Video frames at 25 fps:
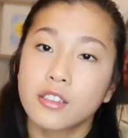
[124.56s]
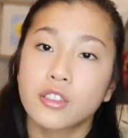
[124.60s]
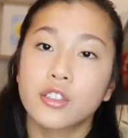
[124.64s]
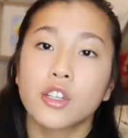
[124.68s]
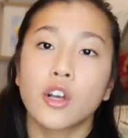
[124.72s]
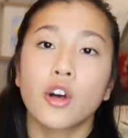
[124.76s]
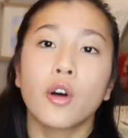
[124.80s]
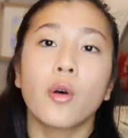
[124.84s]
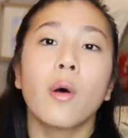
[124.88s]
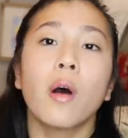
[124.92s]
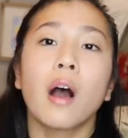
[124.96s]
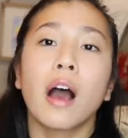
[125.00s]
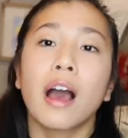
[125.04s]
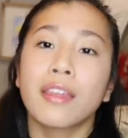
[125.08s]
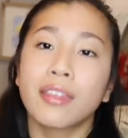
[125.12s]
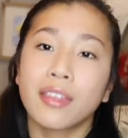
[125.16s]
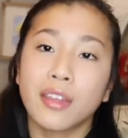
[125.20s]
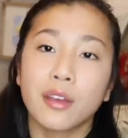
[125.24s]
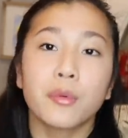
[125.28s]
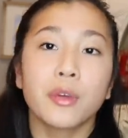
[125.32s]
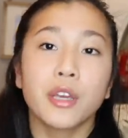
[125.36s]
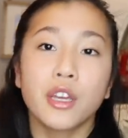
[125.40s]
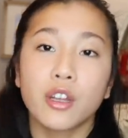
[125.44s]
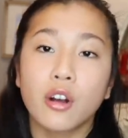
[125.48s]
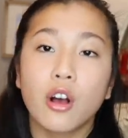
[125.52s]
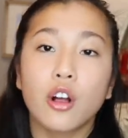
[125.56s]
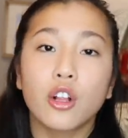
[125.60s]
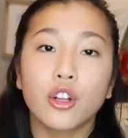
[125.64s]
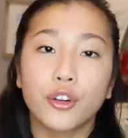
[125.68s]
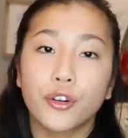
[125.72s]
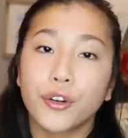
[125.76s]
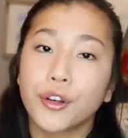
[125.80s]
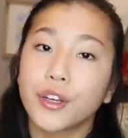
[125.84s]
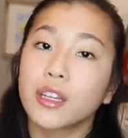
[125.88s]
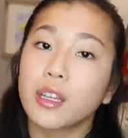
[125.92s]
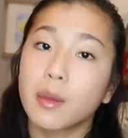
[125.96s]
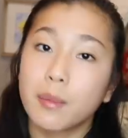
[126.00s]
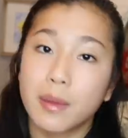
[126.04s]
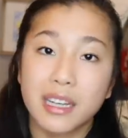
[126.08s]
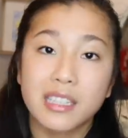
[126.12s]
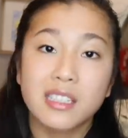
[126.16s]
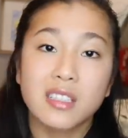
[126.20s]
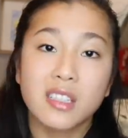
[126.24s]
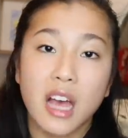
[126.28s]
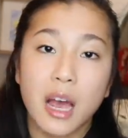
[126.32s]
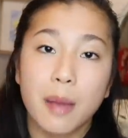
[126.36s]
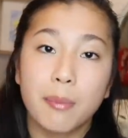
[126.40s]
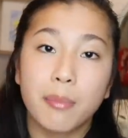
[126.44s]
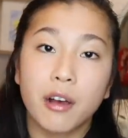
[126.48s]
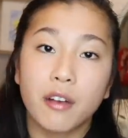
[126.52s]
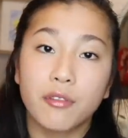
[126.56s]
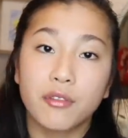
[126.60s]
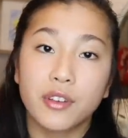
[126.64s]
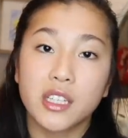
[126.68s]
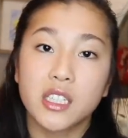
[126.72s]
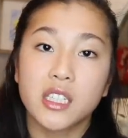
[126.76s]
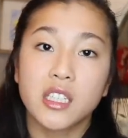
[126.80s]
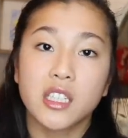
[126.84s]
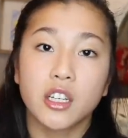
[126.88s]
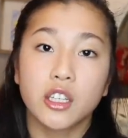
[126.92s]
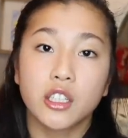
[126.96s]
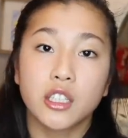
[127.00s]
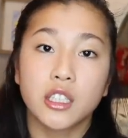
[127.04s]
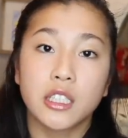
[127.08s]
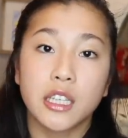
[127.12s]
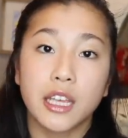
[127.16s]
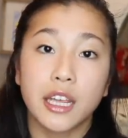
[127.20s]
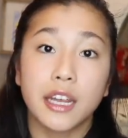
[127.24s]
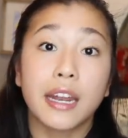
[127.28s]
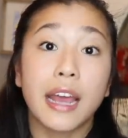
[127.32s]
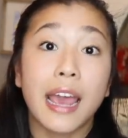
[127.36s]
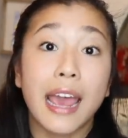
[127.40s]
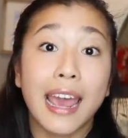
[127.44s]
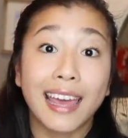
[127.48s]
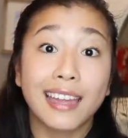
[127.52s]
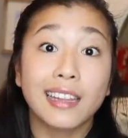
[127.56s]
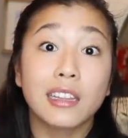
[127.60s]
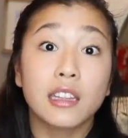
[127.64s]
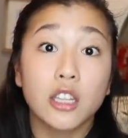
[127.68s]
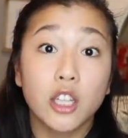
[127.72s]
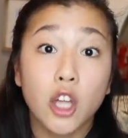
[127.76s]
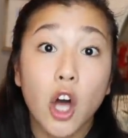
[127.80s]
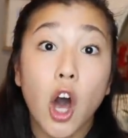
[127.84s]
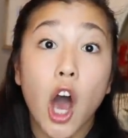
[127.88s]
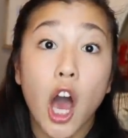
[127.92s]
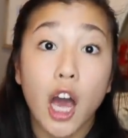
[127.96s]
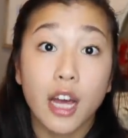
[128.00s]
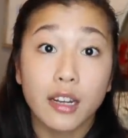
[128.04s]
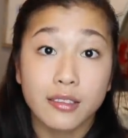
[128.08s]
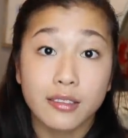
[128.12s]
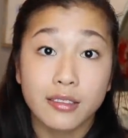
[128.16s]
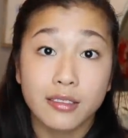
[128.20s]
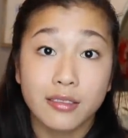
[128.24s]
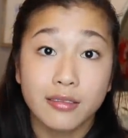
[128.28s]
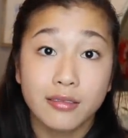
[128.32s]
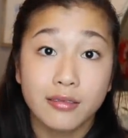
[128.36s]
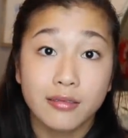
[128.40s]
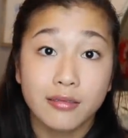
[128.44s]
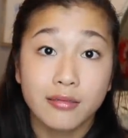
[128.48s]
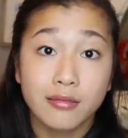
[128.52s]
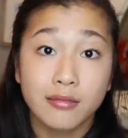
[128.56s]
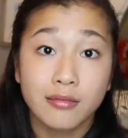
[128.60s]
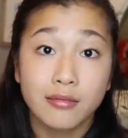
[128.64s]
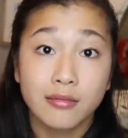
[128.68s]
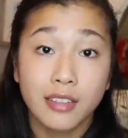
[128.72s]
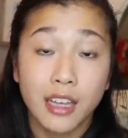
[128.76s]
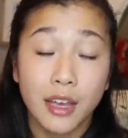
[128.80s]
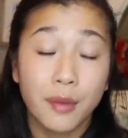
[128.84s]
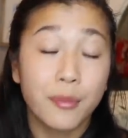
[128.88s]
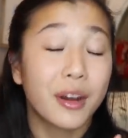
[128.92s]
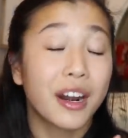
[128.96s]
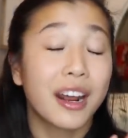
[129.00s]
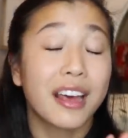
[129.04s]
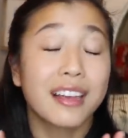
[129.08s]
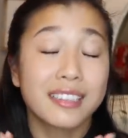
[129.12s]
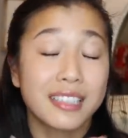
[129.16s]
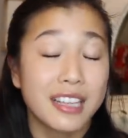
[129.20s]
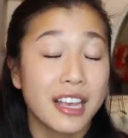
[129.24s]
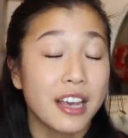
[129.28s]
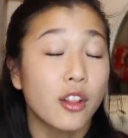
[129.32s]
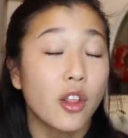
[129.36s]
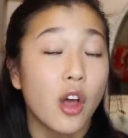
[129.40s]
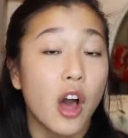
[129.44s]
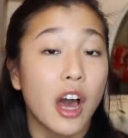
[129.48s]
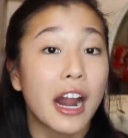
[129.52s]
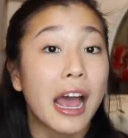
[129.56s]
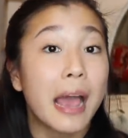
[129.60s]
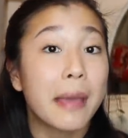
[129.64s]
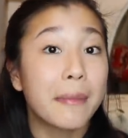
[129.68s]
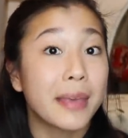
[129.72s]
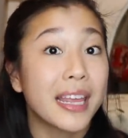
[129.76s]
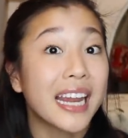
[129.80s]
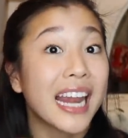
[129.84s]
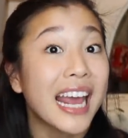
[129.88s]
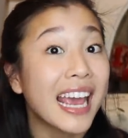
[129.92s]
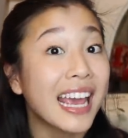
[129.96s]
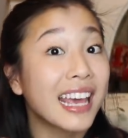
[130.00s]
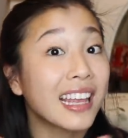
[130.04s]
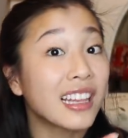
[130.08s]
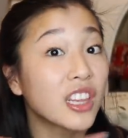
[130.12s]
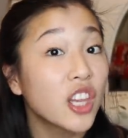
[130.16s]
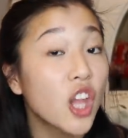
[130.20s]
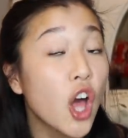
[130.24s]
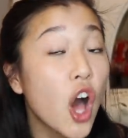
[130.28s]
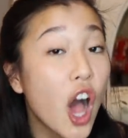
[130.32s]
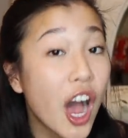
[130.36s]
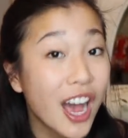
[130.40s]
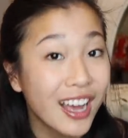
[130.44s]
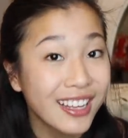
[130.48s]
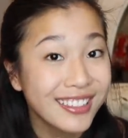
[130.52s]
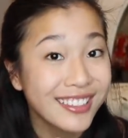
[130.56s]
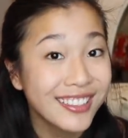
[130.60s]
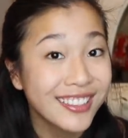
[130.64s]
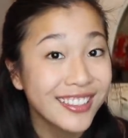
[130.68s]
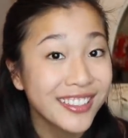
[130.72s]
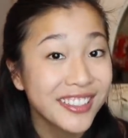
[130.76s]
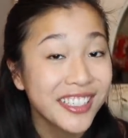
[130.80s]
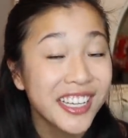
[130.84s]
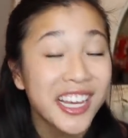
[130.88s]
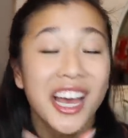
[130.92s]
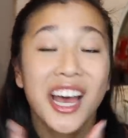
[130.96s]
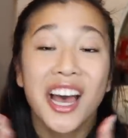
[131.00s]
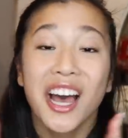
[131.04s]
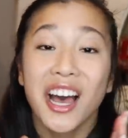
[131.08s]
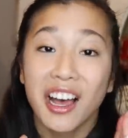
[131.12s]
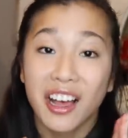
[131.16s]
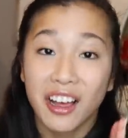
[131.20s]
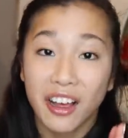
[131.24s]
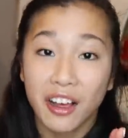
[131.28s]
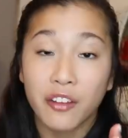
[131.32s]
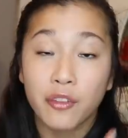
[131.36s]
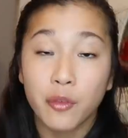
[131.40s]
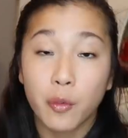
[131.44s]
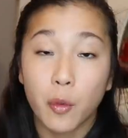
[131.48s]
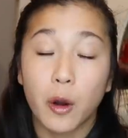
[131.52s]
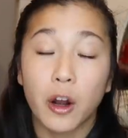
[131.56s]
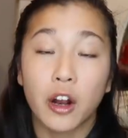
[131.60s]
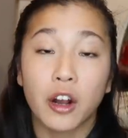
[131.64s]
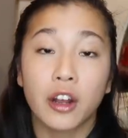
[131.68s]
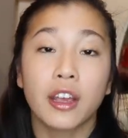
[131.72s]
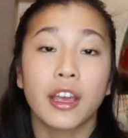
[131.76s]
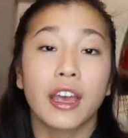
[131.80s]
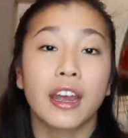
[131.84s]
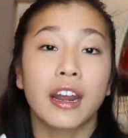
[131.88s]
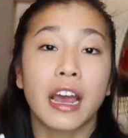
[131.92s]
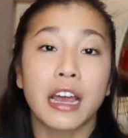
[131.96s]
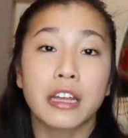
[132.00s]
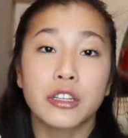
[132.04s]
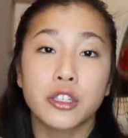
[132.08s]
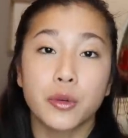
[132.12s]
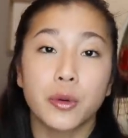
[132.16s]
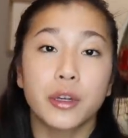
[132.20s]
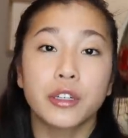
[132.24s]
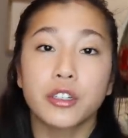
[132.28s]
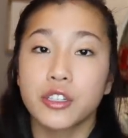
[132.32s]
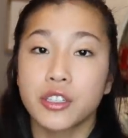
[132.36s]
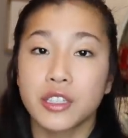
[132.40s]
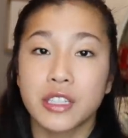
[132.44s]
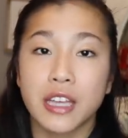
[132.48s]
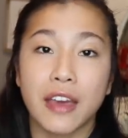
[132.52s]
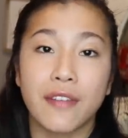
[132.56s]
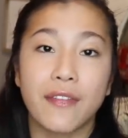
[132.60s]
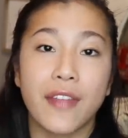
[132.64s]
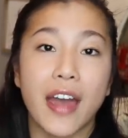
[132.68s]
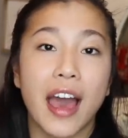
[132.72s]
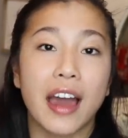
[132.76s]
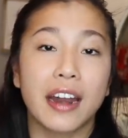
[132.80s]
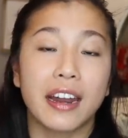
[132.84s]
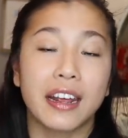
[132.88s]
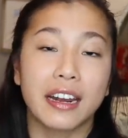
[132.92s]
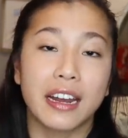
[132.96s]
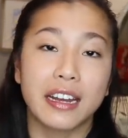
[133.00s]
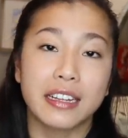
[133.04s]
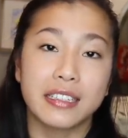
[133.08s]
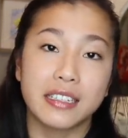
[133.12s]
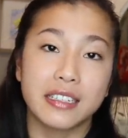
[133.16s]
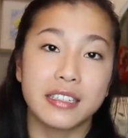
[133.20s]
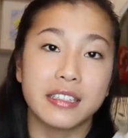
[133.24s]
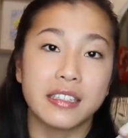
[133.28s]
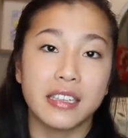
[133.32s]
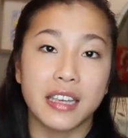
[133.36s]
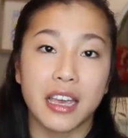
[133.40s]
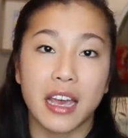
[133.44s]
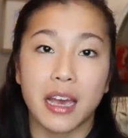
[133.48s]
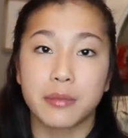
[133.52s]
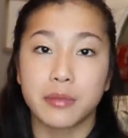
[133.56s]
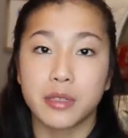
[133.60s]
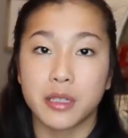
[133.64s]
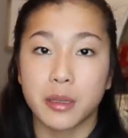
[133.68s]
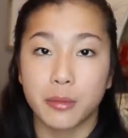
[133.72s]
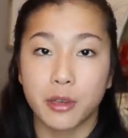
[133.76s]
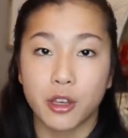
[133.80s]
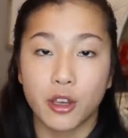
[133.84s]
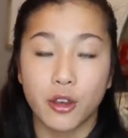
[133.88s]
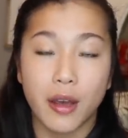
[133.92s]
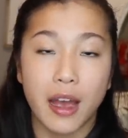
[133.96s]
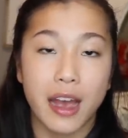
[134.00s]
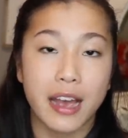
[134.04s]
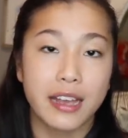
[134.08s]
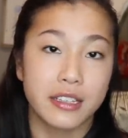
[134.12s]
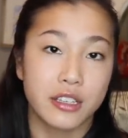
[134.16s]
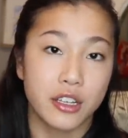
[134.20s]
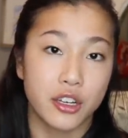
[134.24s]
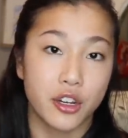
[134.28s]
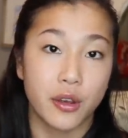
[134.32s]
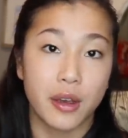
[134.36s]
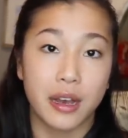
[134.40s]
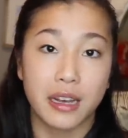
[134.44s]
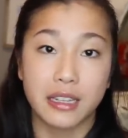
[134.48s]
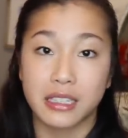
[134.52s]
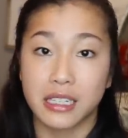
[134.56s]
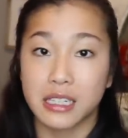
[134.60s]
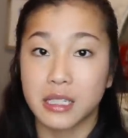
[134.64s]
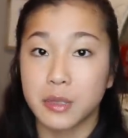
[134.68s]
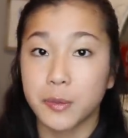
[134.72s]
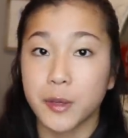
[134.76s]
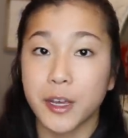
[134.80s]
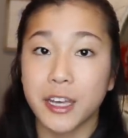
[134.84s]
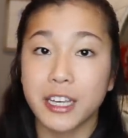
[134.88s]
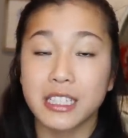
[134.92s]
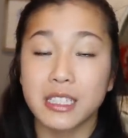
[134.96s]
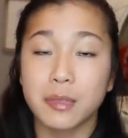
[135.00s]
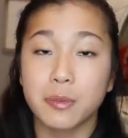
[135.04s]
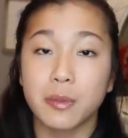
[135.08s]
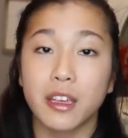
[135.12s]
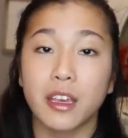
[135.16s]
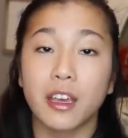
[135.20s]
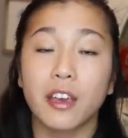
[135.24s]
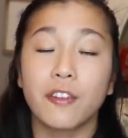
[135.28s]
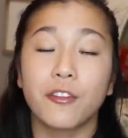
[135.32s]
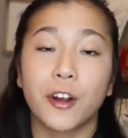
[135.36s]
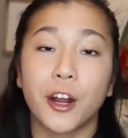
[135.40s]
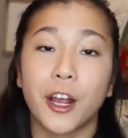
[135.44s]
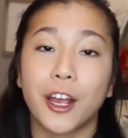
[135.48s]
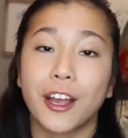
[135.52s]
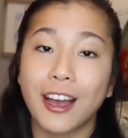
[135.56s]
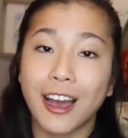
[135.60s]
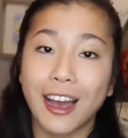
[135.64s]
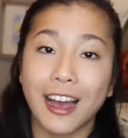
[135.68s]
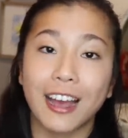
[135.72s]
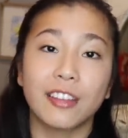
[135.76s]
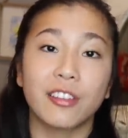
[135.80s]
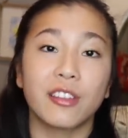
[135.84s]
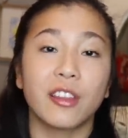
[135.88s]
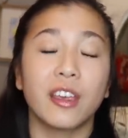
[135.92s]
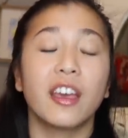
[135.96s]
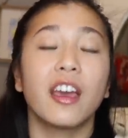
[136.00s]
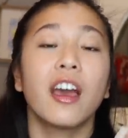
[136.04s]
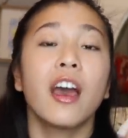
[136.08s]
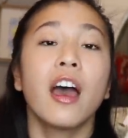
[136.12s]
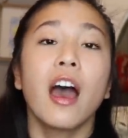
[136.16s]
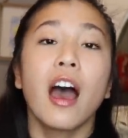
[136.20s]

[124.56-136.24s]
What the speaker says: So I think we can all agree that my slime puffing skills need a lot, and when I say a lot, I mean a lot of work, and I do understand that, and I did DM some of you guys and you guys explained to me very kindly